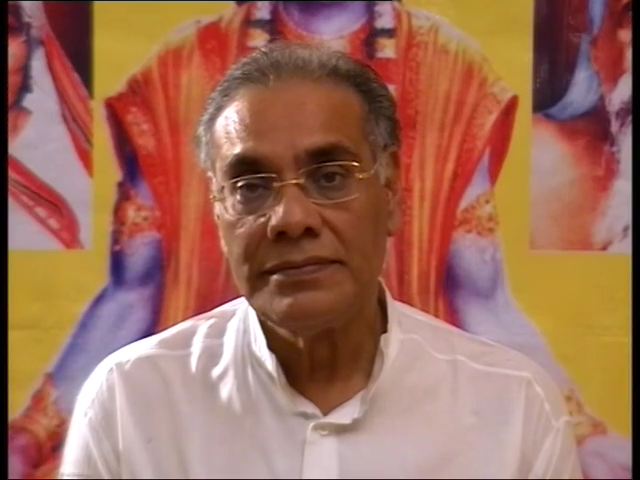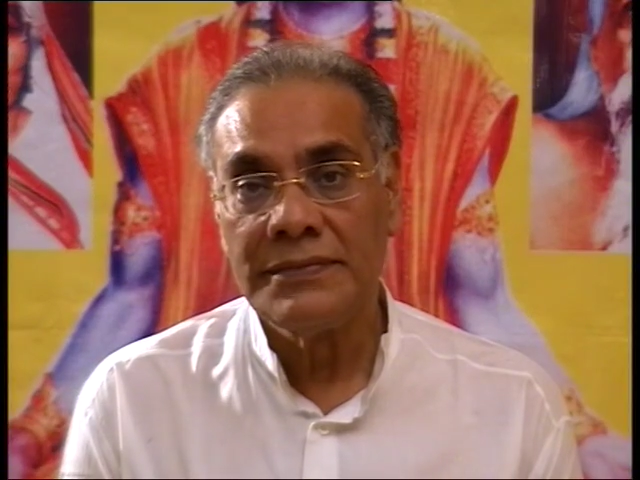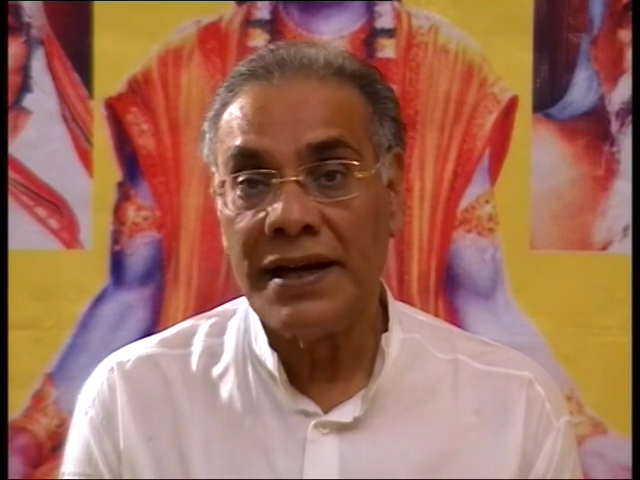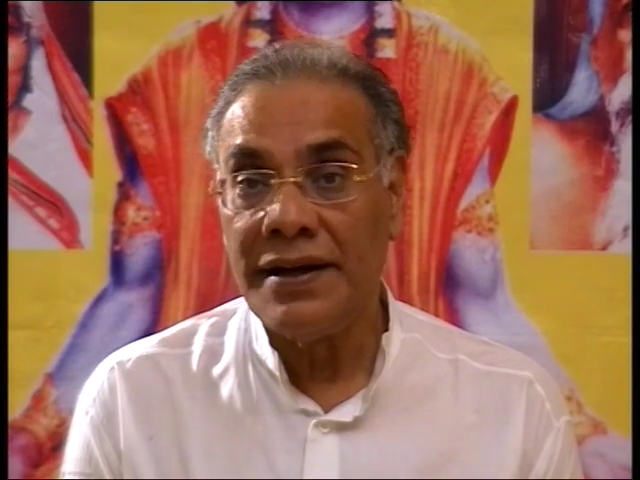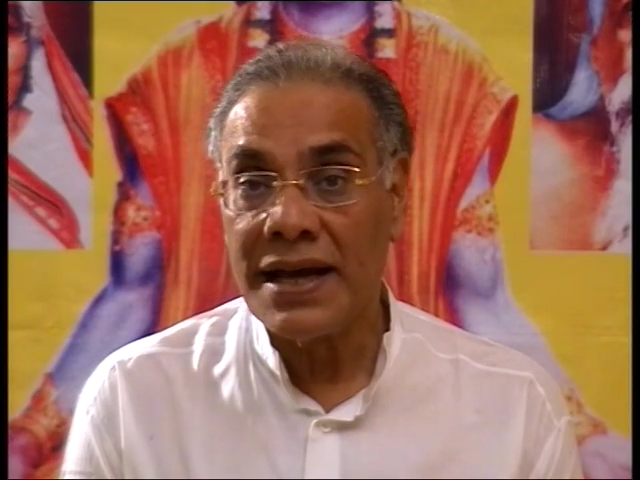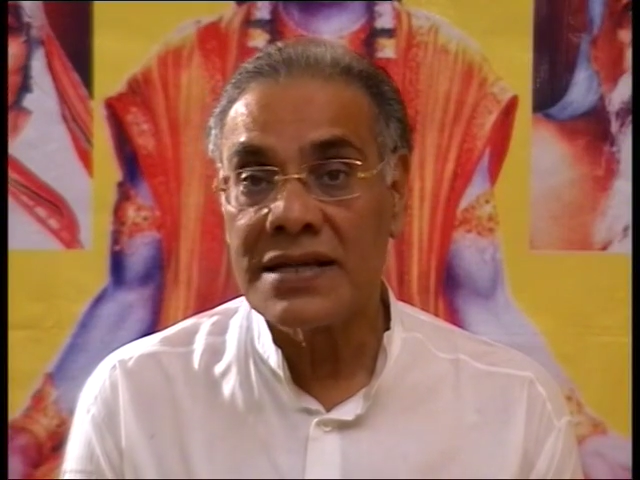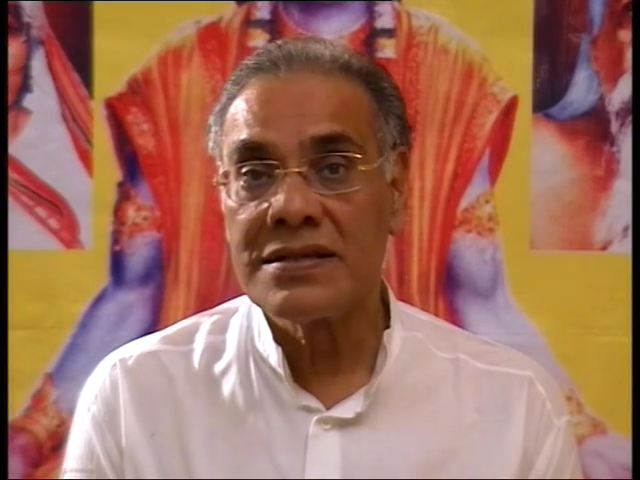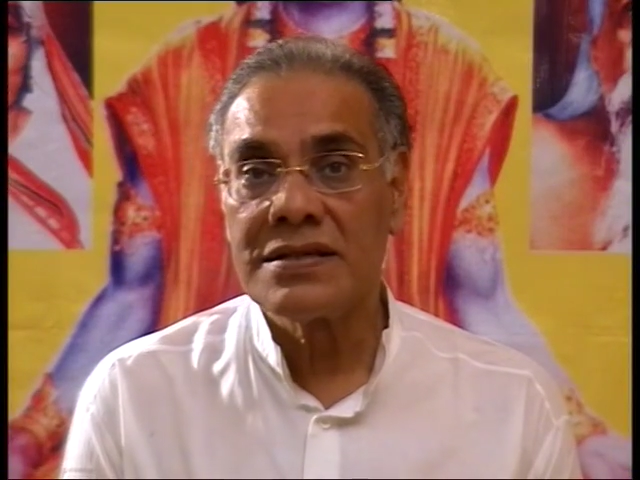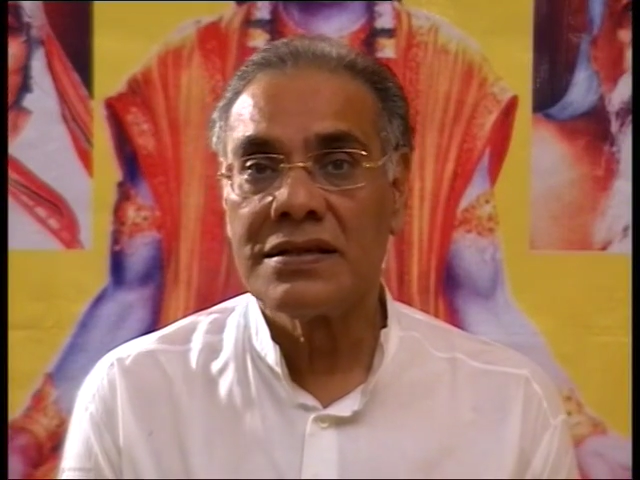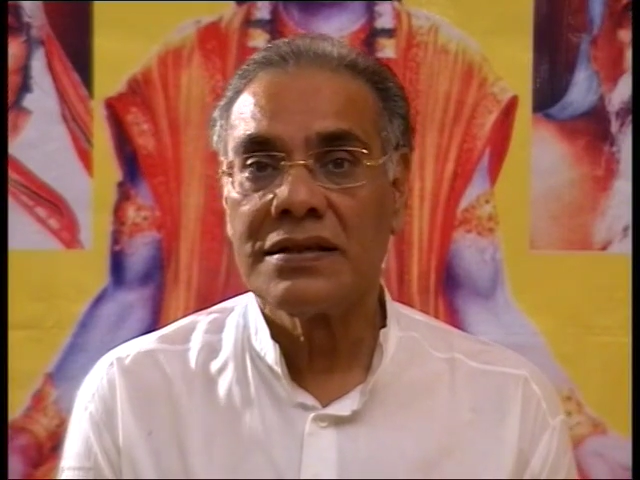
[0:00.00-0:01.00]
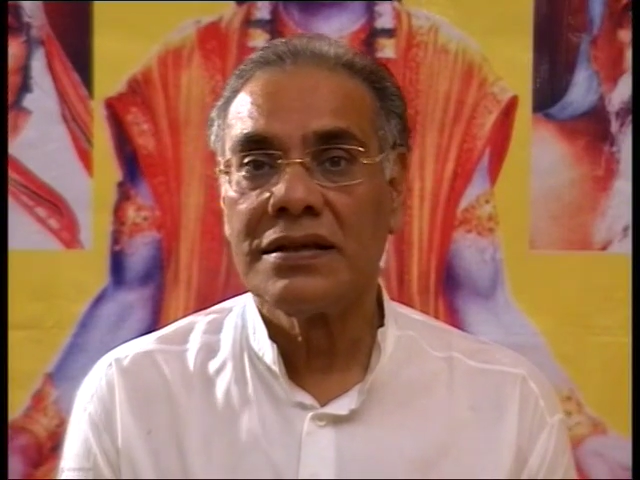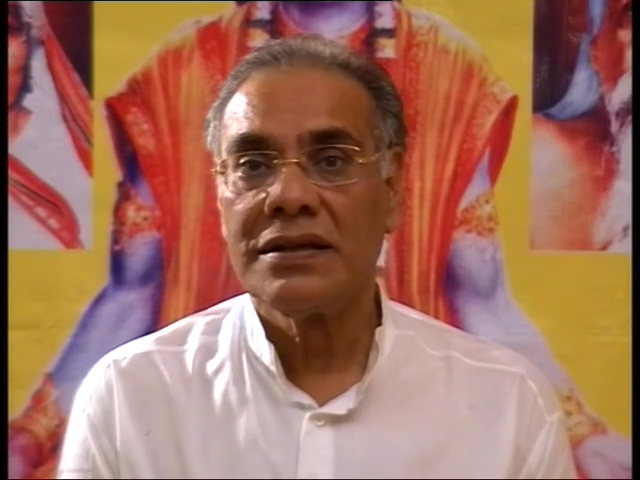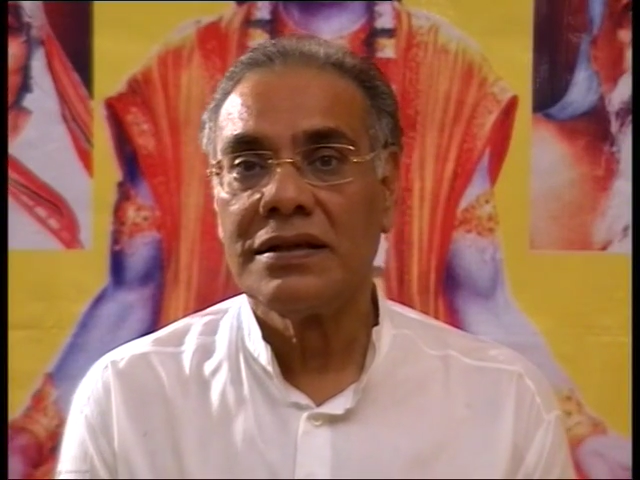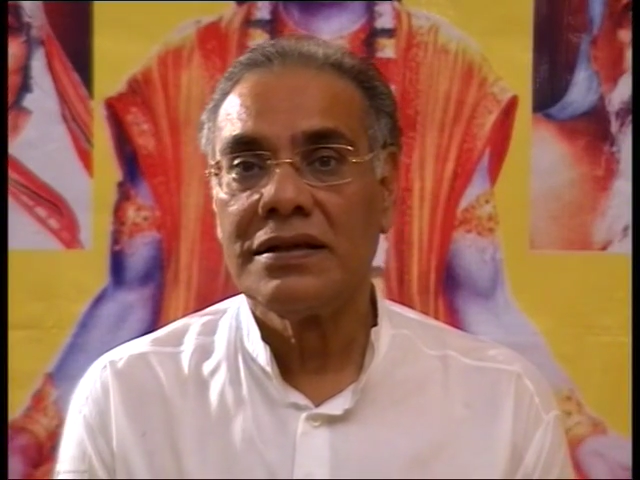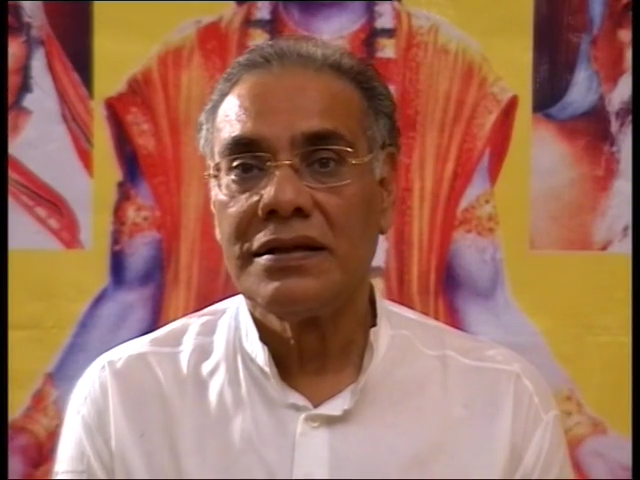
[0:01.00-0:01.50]
And next,
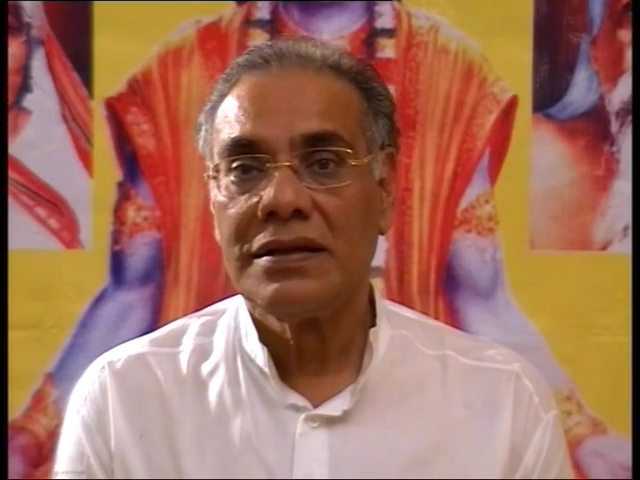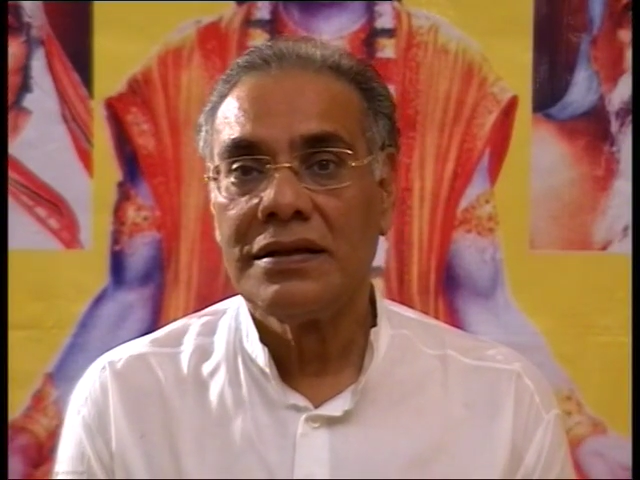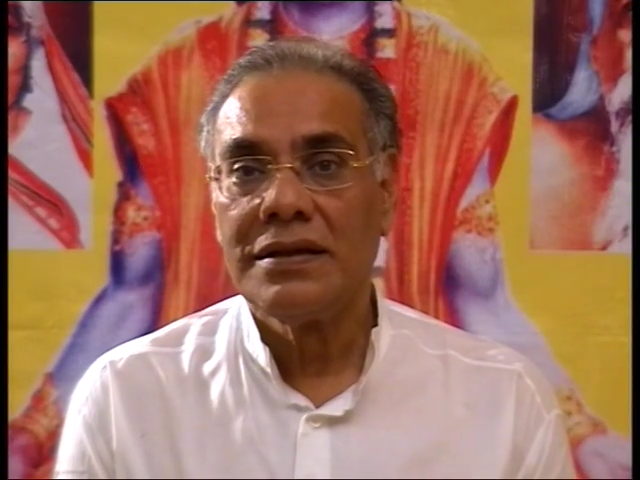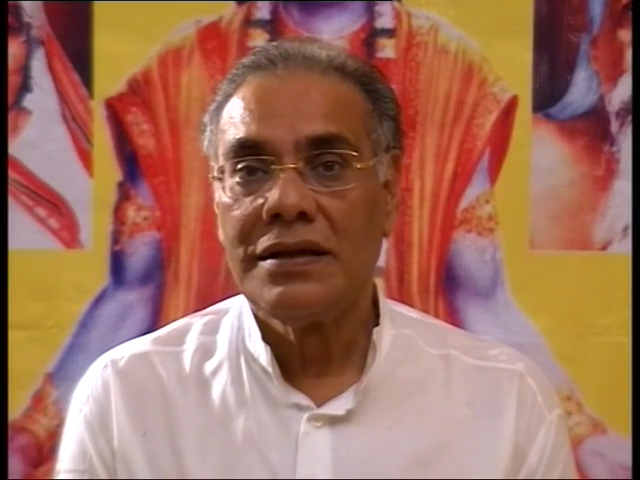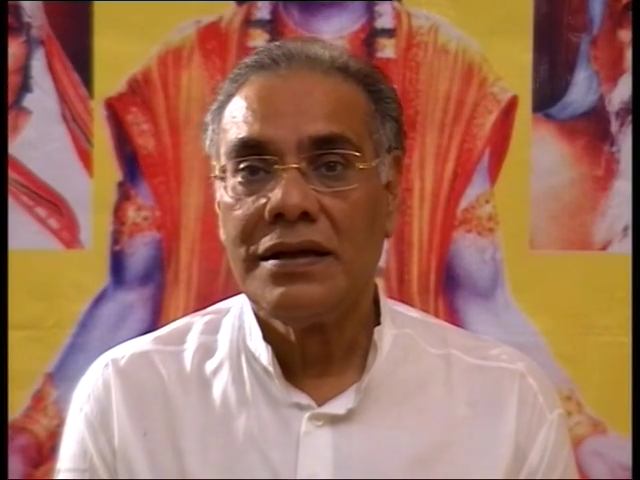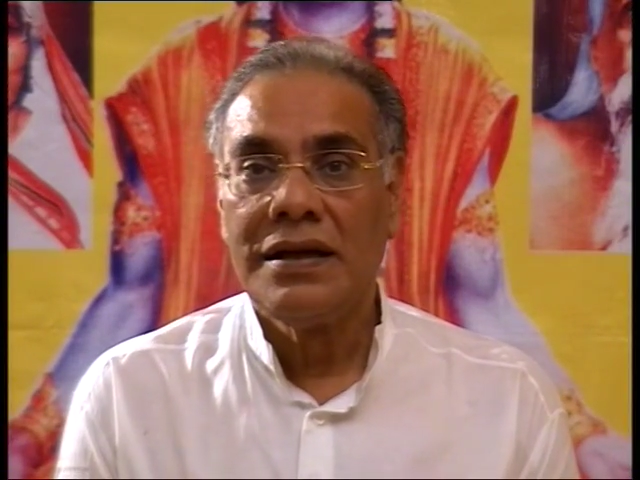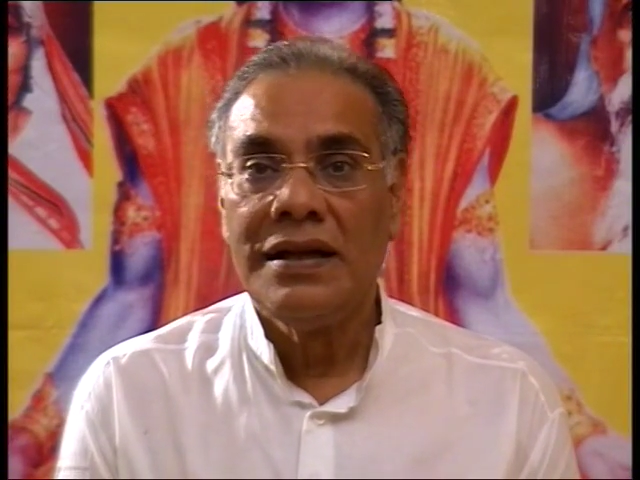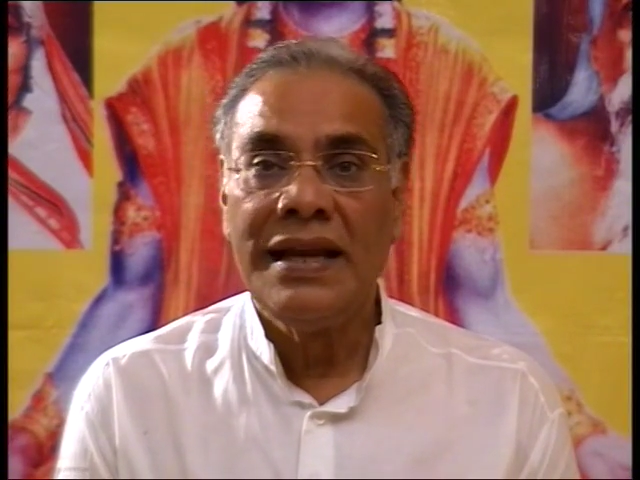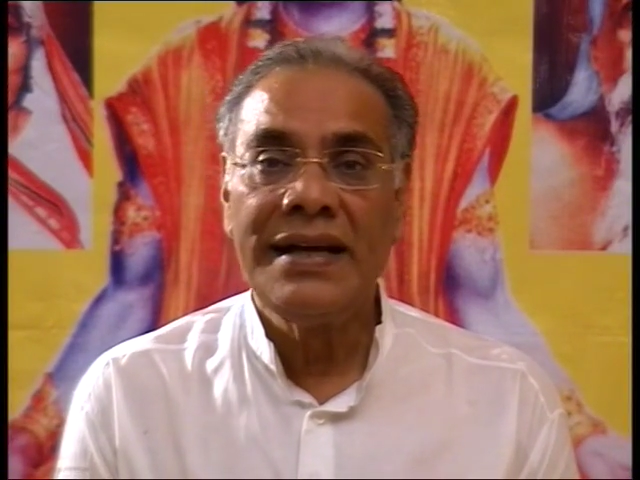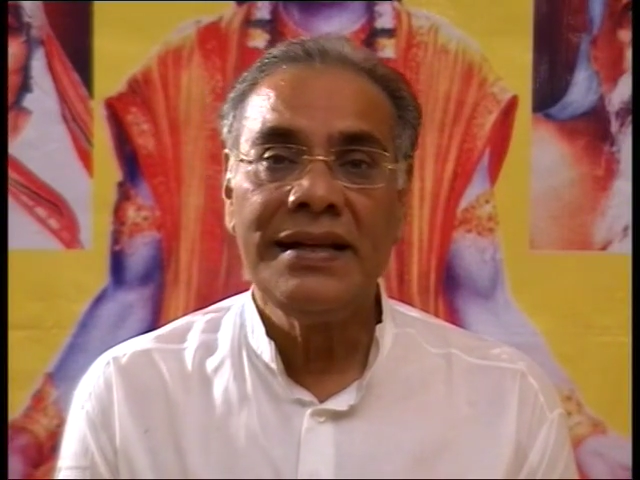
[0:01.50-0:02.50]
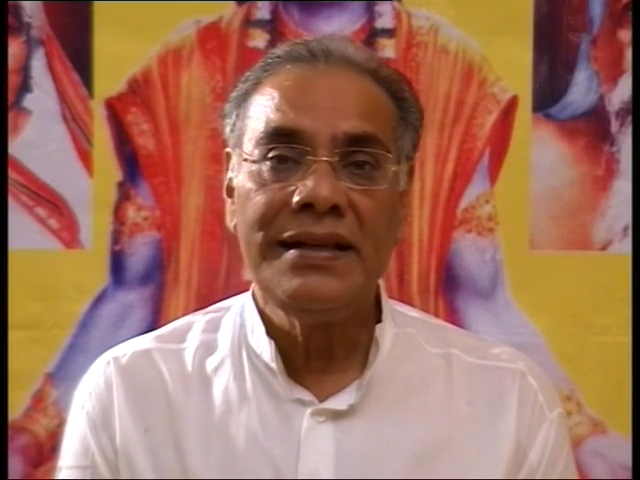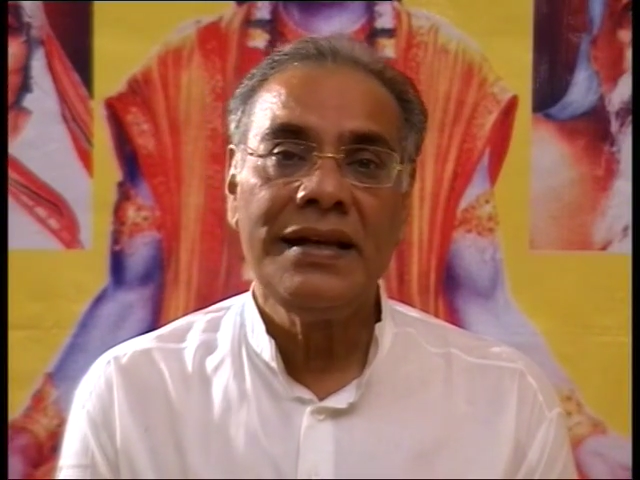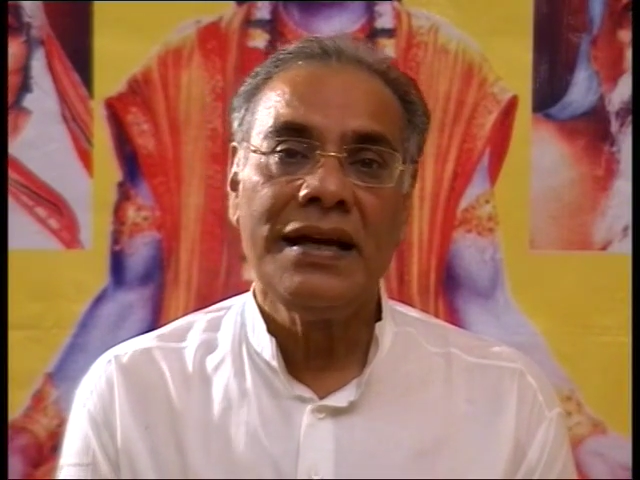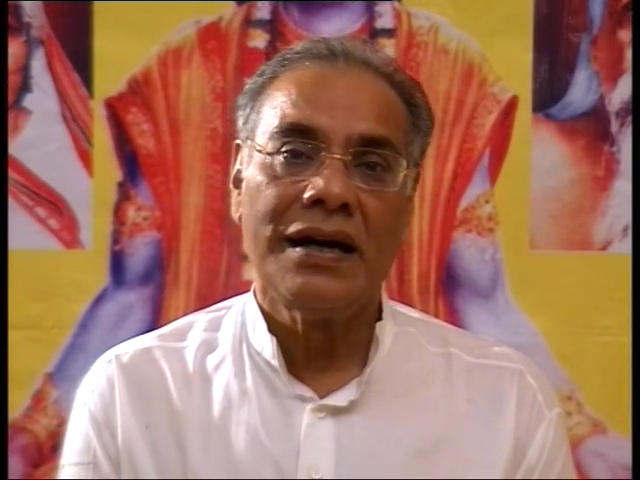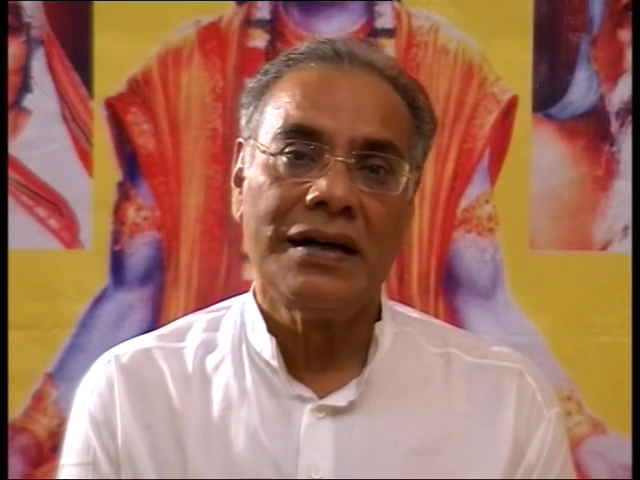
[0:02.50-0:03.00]
let
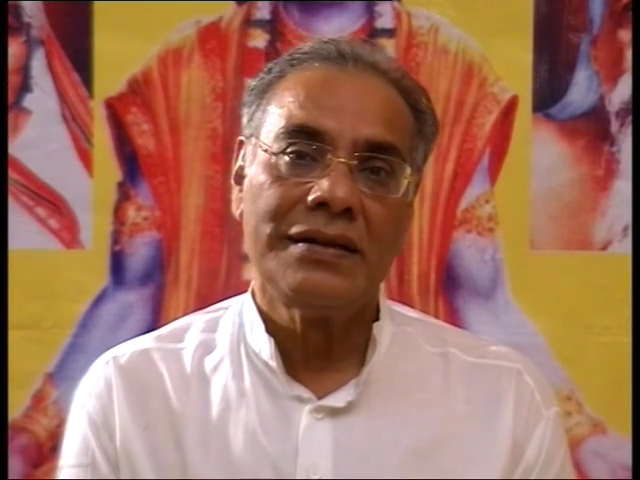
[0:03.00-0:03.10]
India